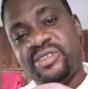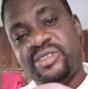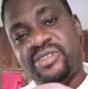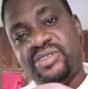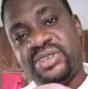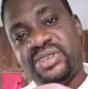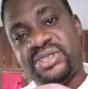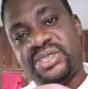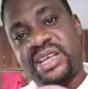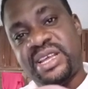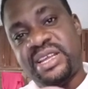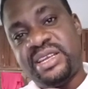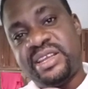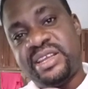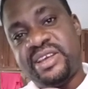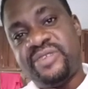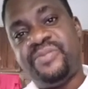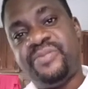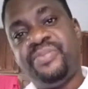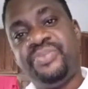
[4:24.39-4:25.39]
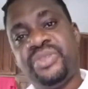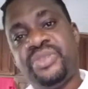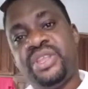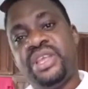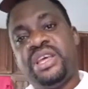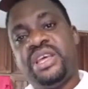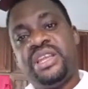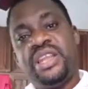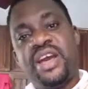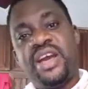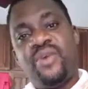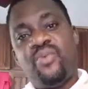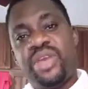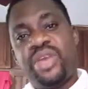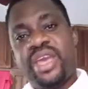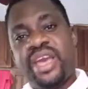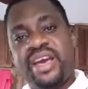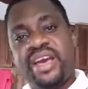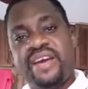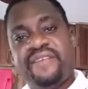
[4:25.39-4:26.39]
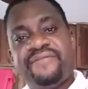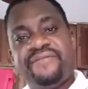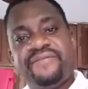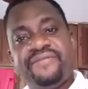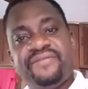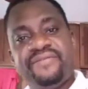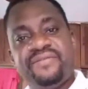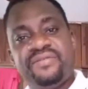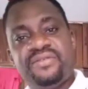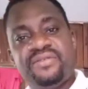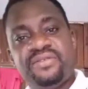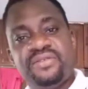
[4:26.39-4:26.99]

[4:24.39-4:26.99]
You understand? Down. Now we have